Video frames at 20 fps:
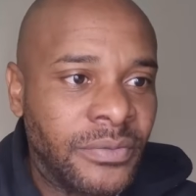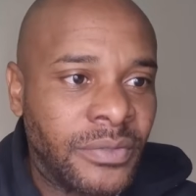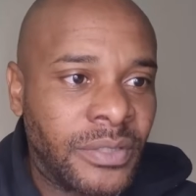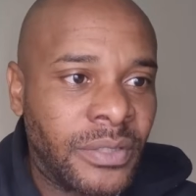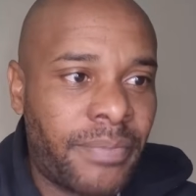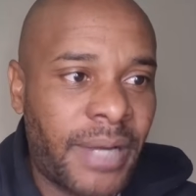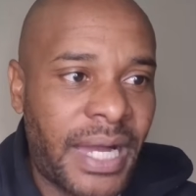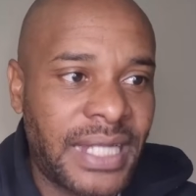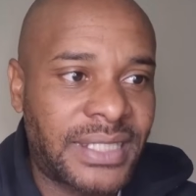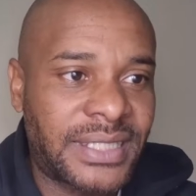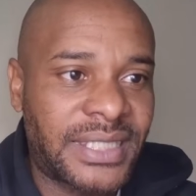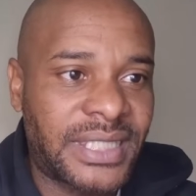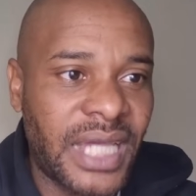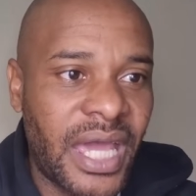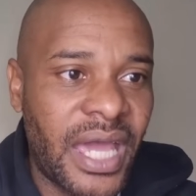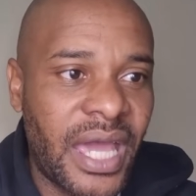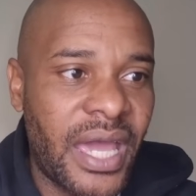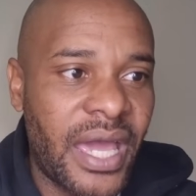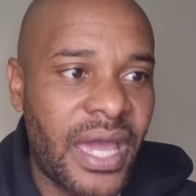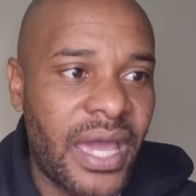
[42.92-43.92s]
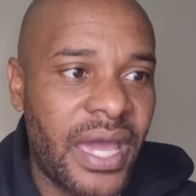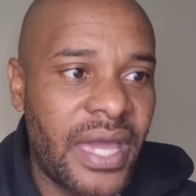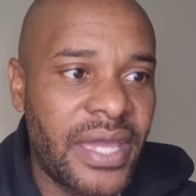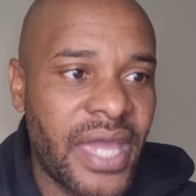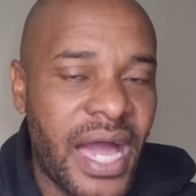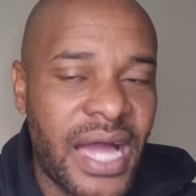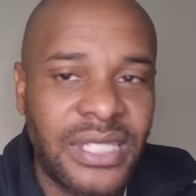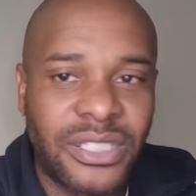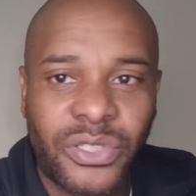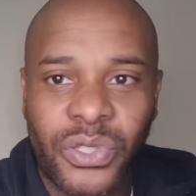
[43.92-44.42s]
But
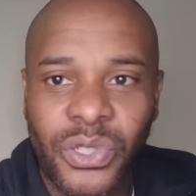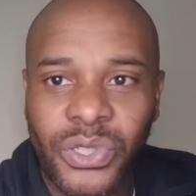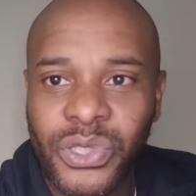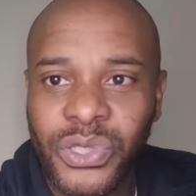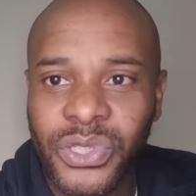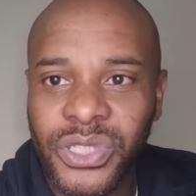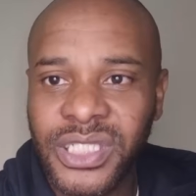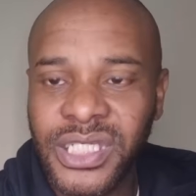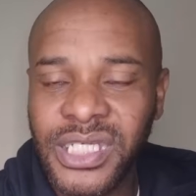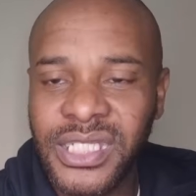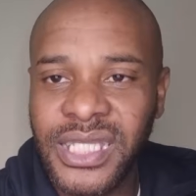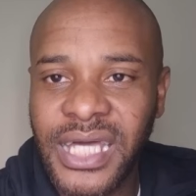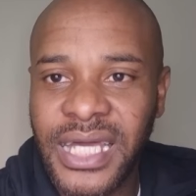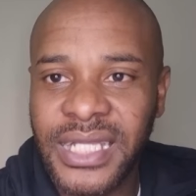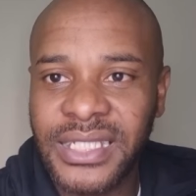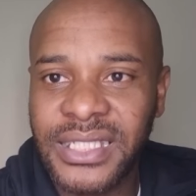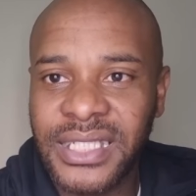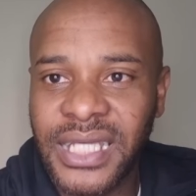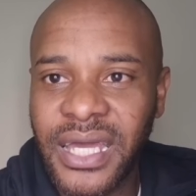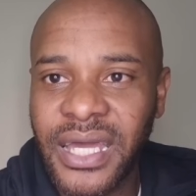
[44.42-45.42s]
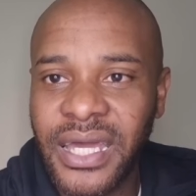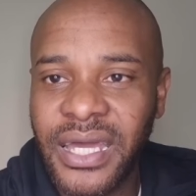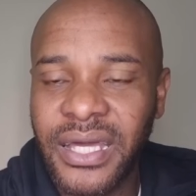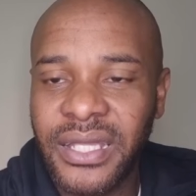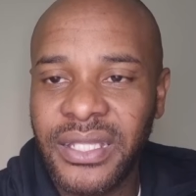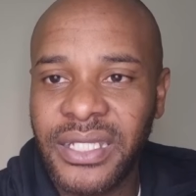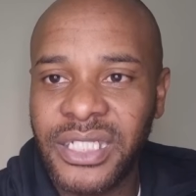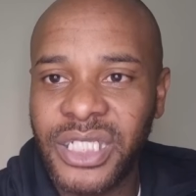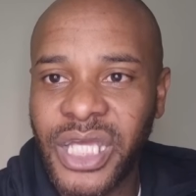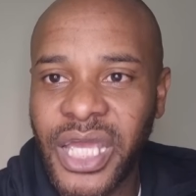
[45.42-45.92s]
it's good to see that
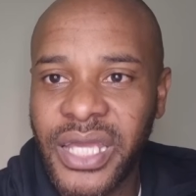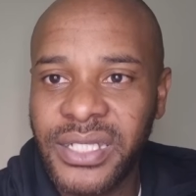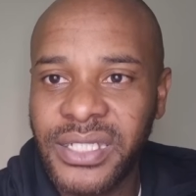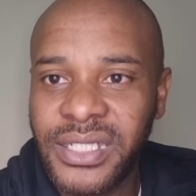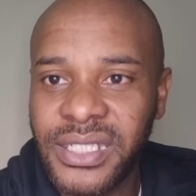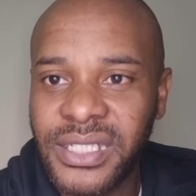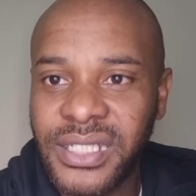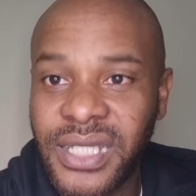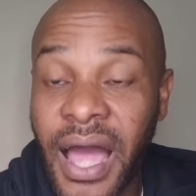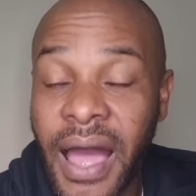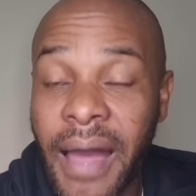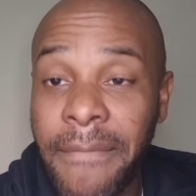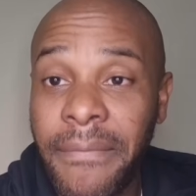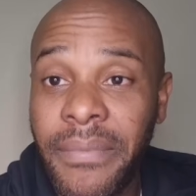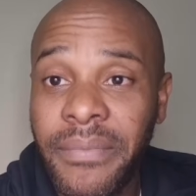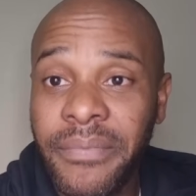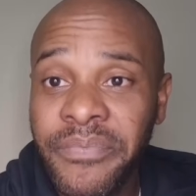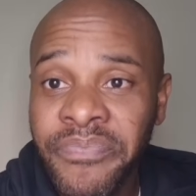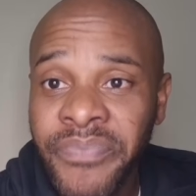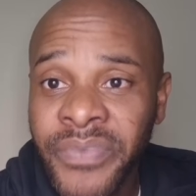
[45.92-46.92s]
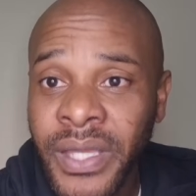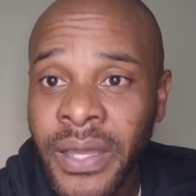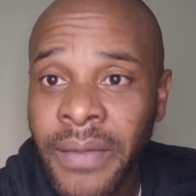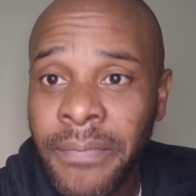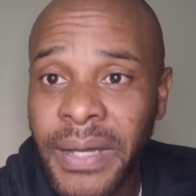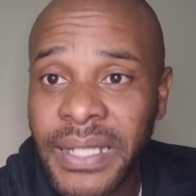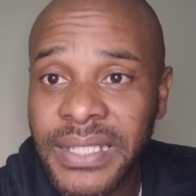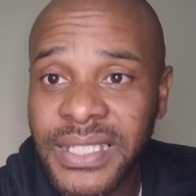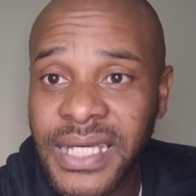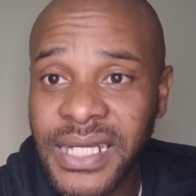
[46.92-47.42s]
the changes come,
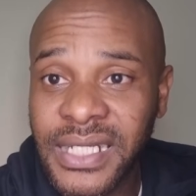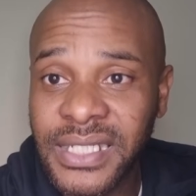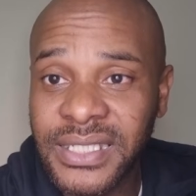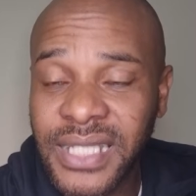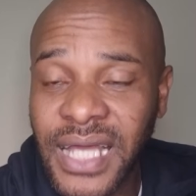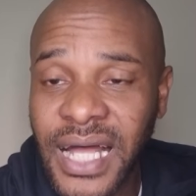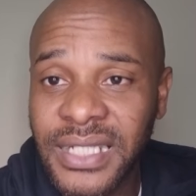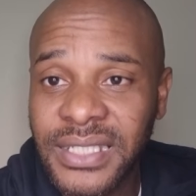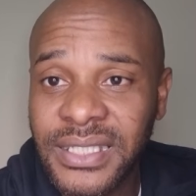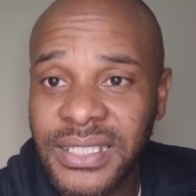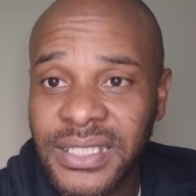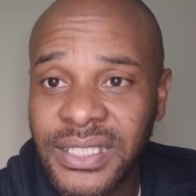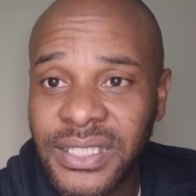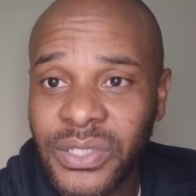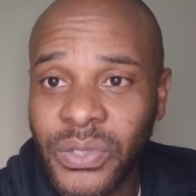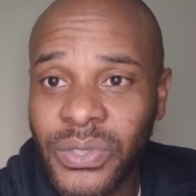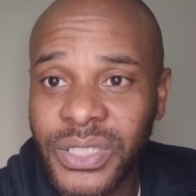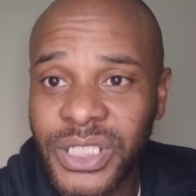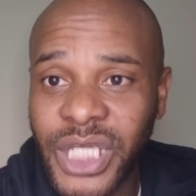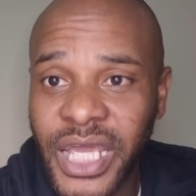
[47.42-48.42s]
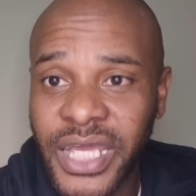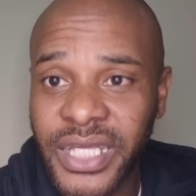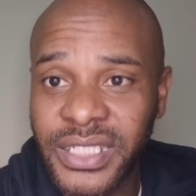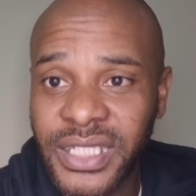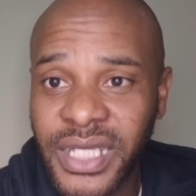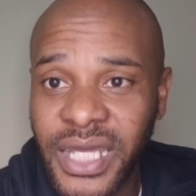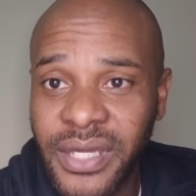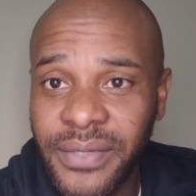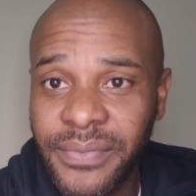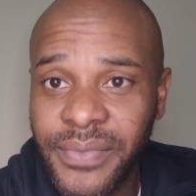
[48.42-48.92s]
but the results don't change.
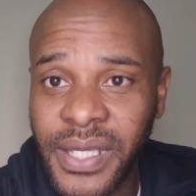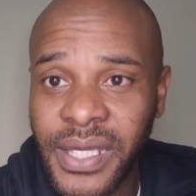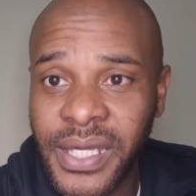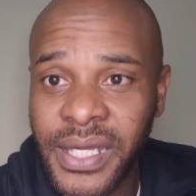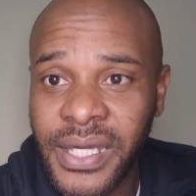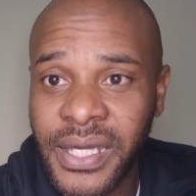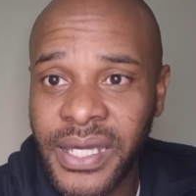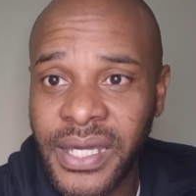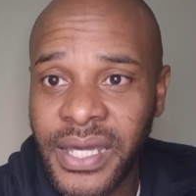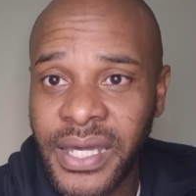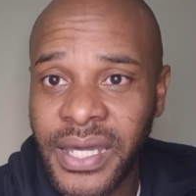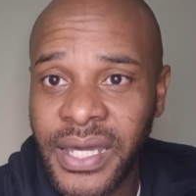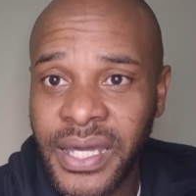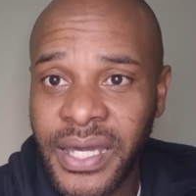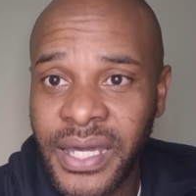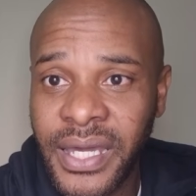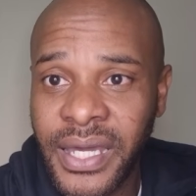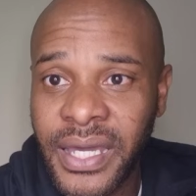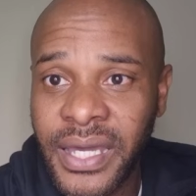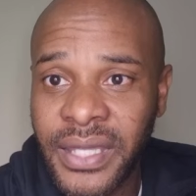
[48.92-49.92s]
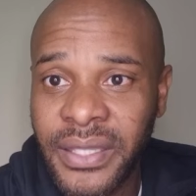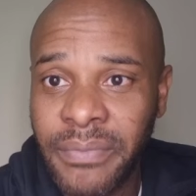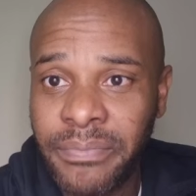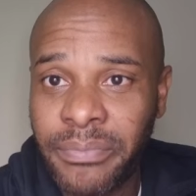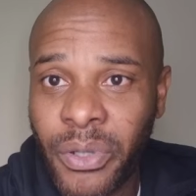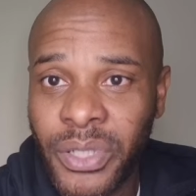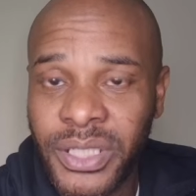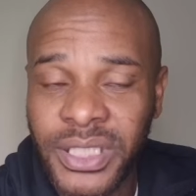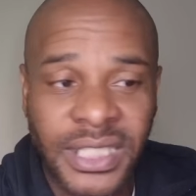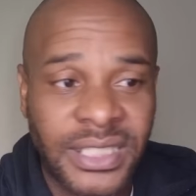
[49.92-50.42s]
The
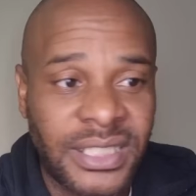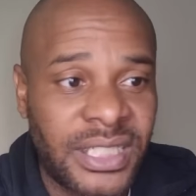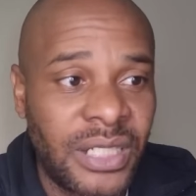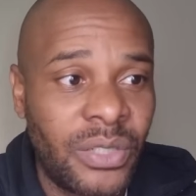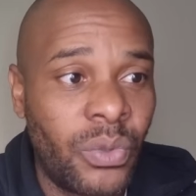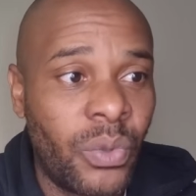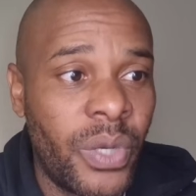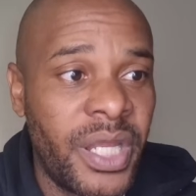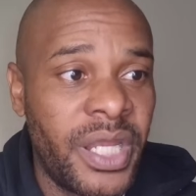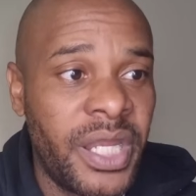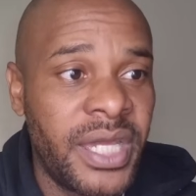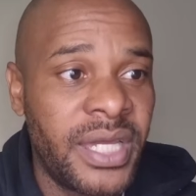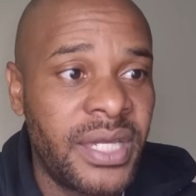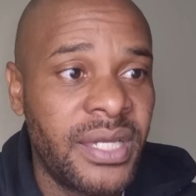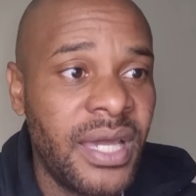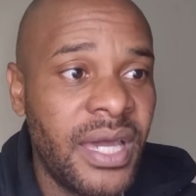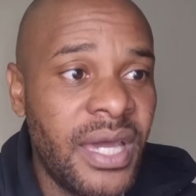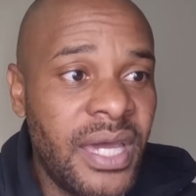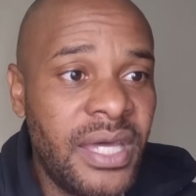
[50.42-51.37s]
boys are still winning.